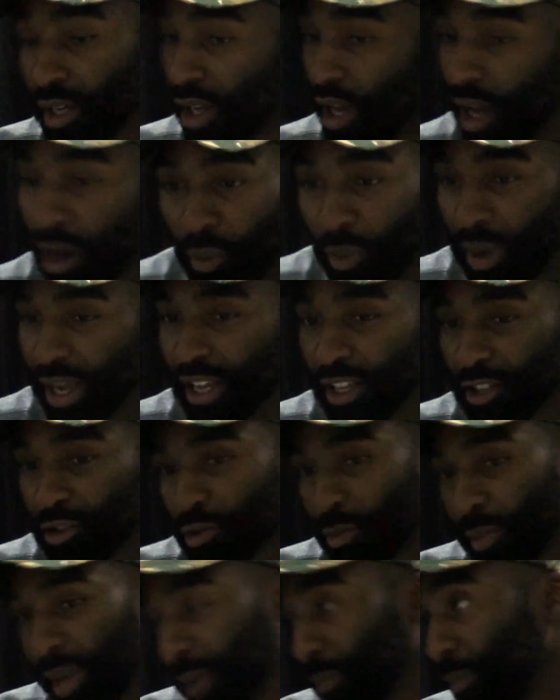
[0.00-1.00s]
a way
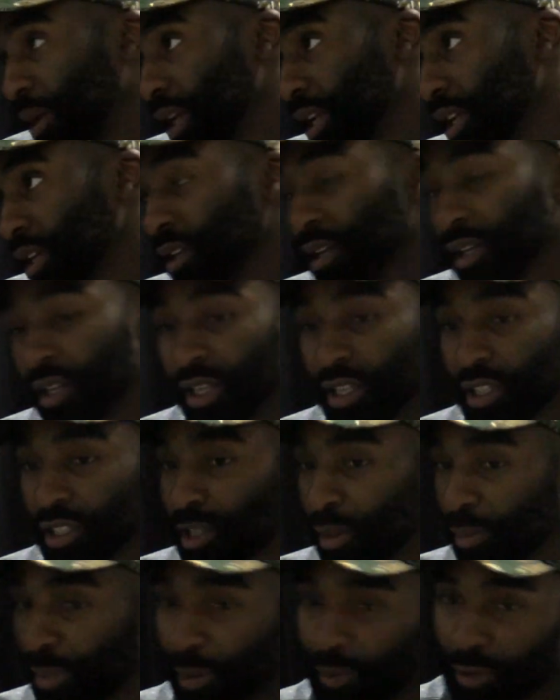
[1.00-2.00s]
to make money.
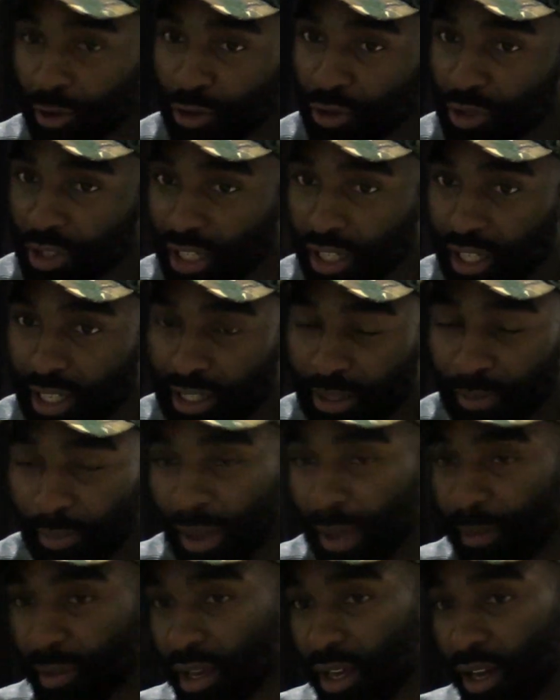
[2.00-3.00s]
Some people use it as
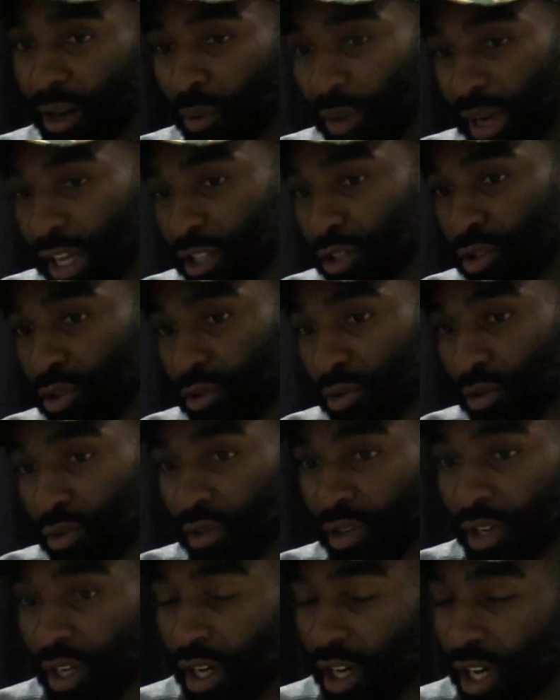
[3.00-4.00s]
maybe a way to
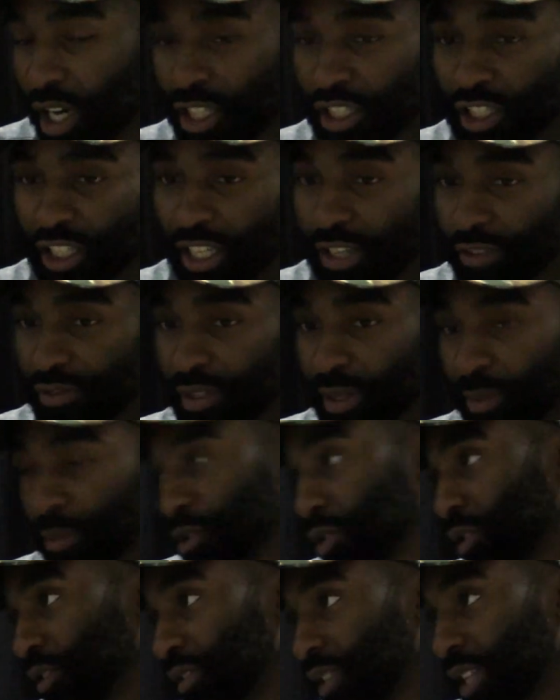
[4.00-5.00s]
achieve some
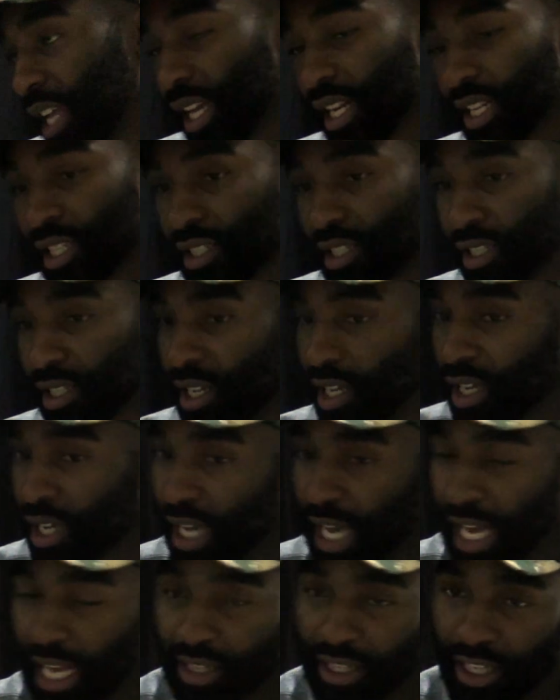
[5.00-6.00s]
sort of status,
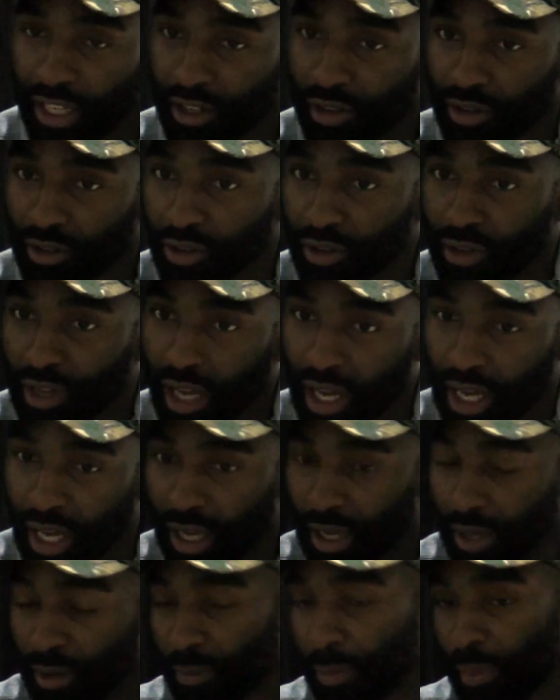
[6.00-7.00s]
and then.
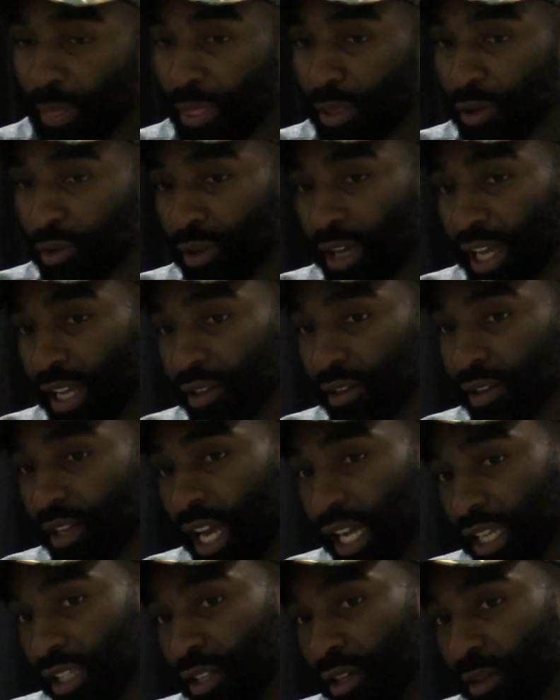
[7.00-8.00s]
Uh, you get
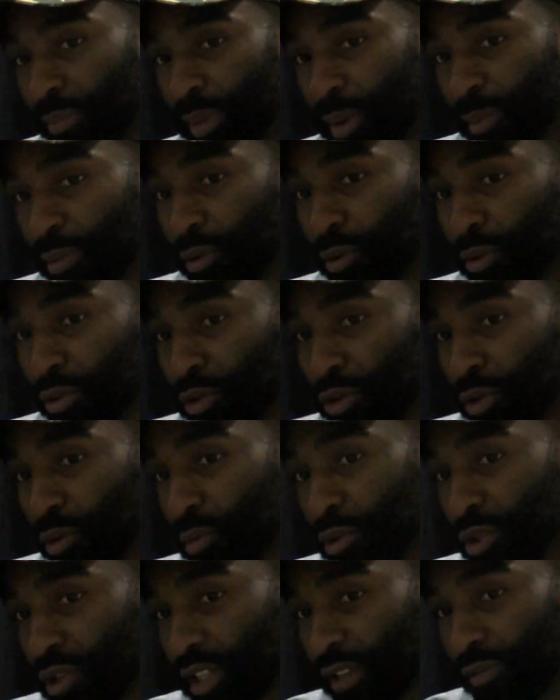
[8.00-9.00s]
like the people who do
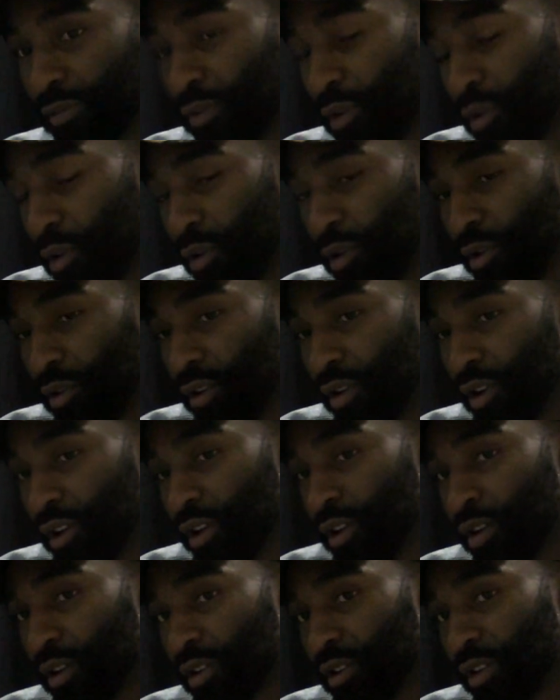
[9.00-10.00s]
music for
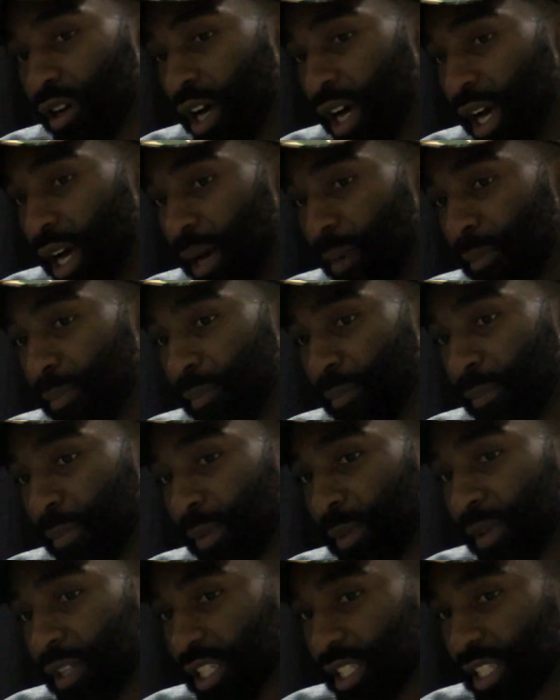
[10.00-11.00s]
um,
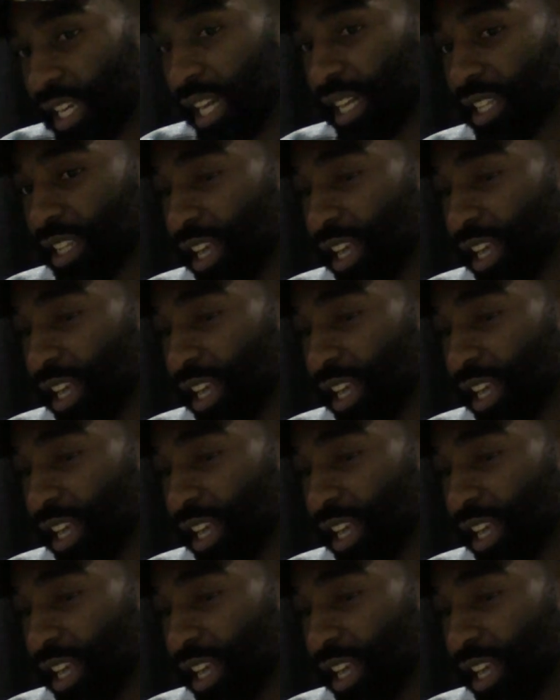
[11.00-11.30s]
just getting